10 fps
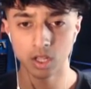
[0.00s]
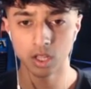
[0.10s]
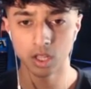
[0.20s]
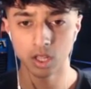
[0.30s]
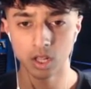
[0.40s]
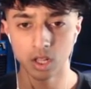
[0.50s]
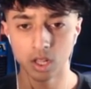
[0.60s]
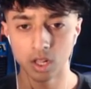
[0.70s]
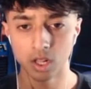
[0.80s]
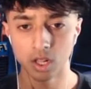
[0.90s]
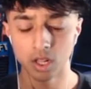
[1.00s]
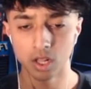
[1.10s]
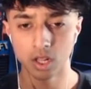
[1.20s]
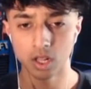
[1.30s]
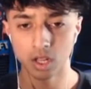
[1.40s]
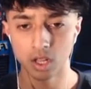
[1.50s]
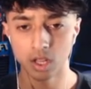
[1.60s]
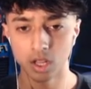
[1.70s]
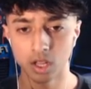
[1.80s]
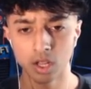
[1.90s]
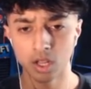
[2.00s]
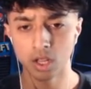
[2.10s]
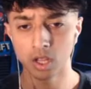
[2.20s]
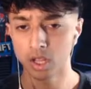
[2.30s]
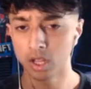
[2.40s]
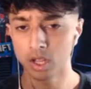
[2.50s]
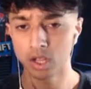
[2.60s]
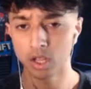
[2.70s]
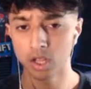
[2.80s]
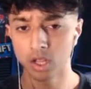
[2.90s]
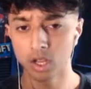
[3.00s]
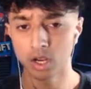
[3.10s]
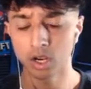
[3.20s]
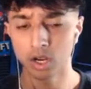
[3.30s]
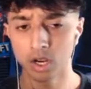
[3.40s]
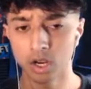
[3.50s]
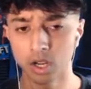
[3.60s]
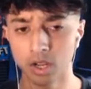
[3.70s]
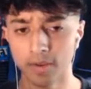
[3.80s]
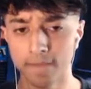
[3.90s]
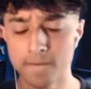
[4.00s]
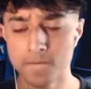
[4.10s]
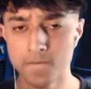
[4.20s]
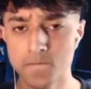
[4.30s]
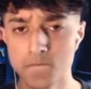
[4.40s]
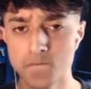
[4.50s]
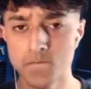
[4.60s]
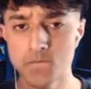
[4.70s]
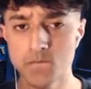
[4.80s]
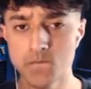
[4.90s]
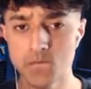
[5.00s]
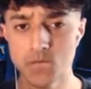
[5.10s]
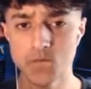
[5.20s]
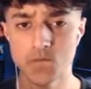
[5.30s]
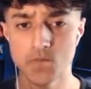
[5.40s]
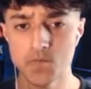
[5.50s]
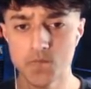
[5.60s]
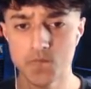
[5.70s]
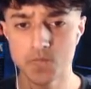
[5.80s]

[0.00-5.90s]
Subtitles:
No one is speaking in this clip.